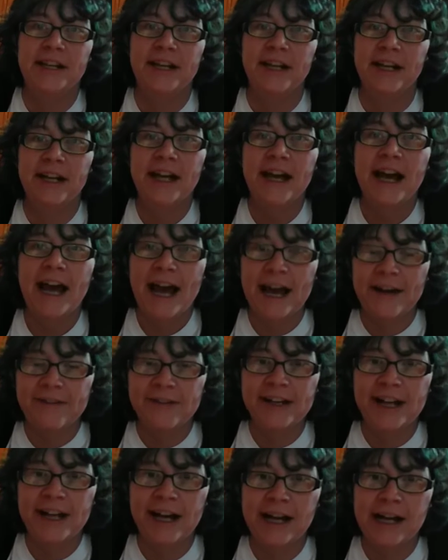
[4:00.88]
And then
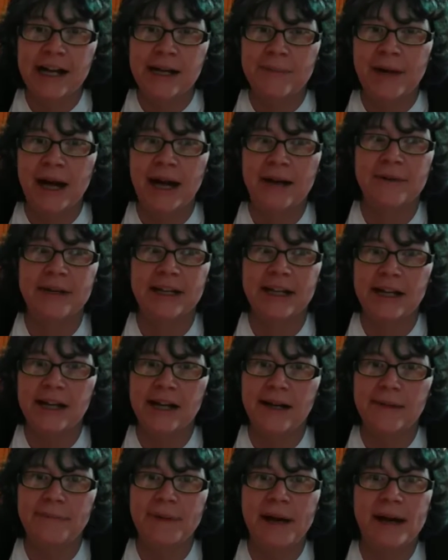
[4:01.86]
every time I would get
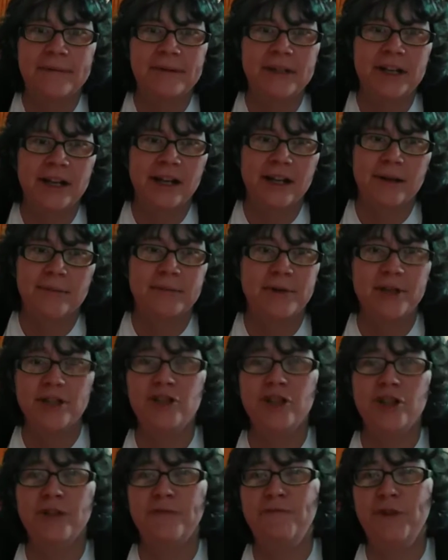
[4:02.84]
up, I would yell at them,
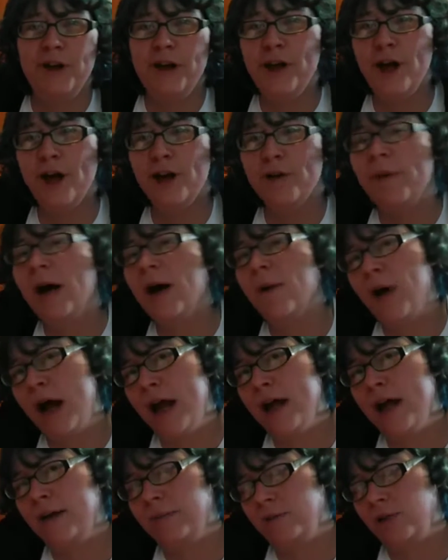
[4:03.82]
get your feet out of my
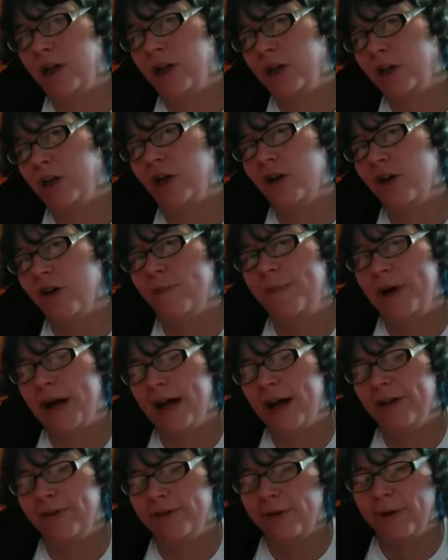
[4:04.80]
way. I'm trying to go to the
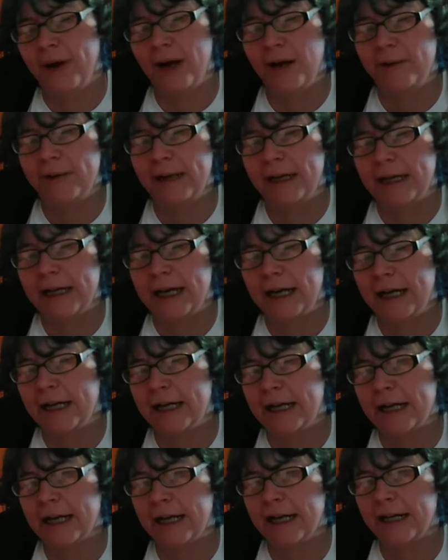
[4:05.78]
bathroom. Oh my God,
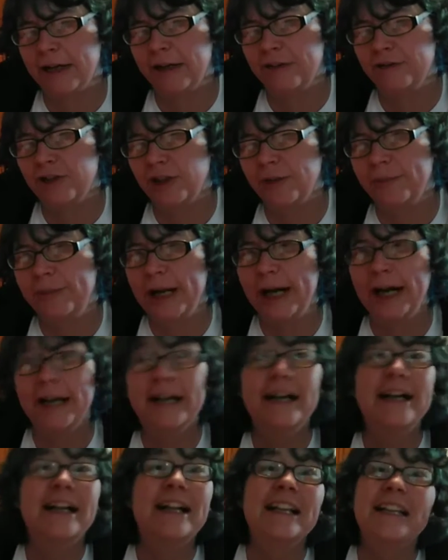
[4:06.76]
I gotta go so bad.
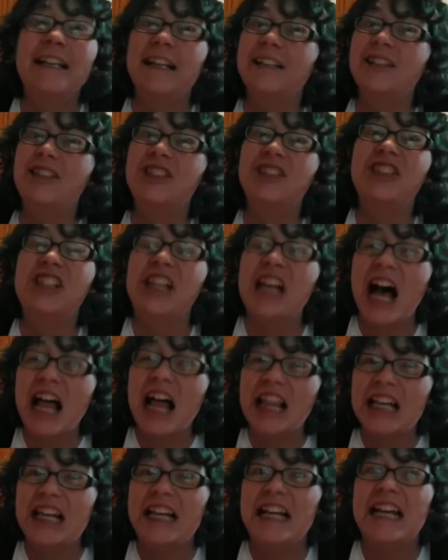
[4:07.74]
Like, just
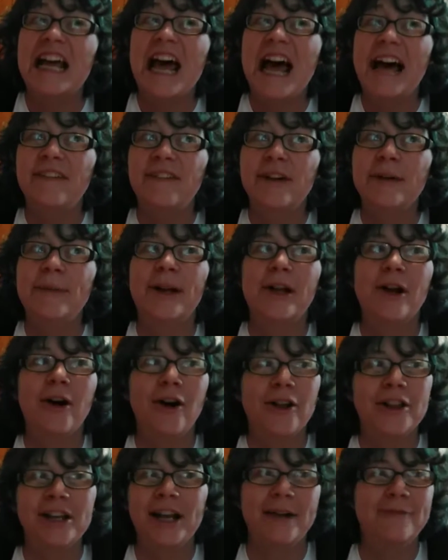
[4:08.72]
yelling at everybody
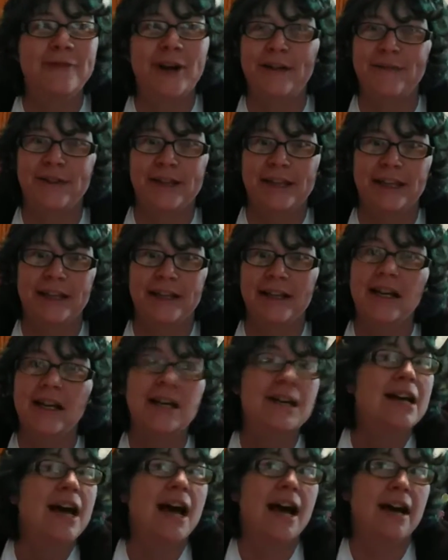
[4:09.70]
all the time for everything.
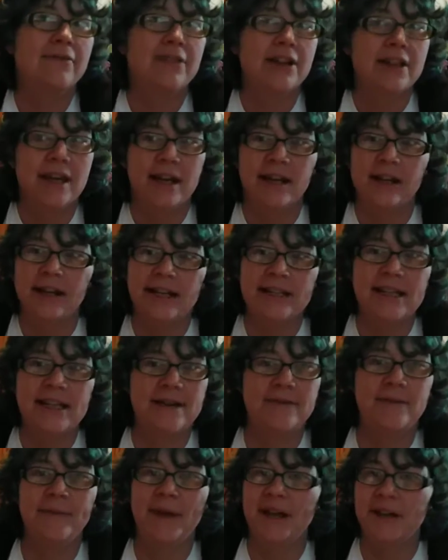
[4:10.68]
Everything. Like, they
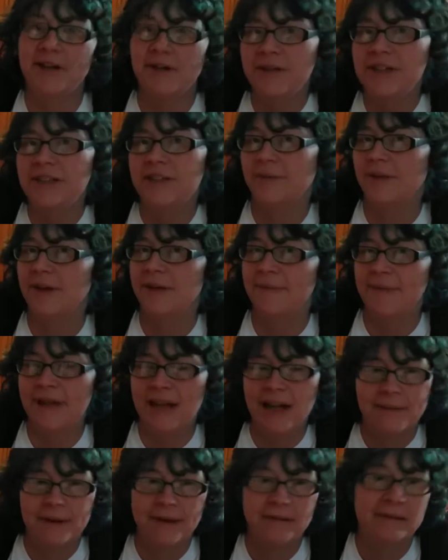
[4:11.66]
would make a noise and wake me
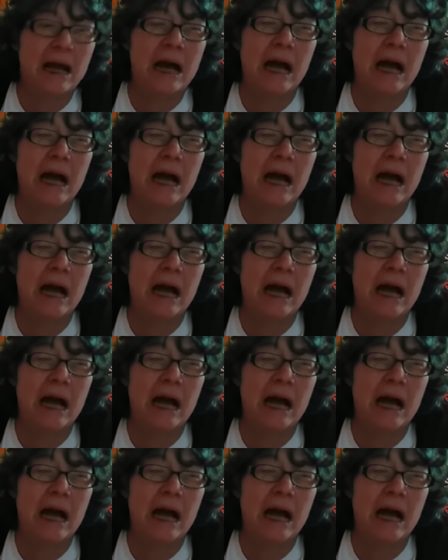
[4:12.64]
up.